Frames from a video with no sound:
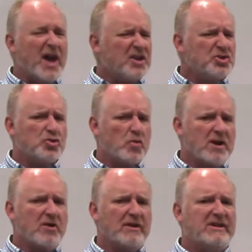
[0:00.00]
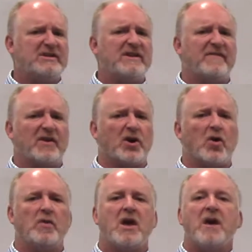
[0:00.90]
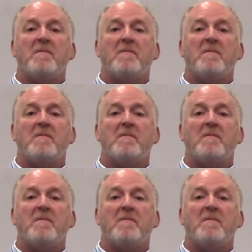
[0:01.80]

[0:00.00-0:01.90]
not extraordinarily difficult,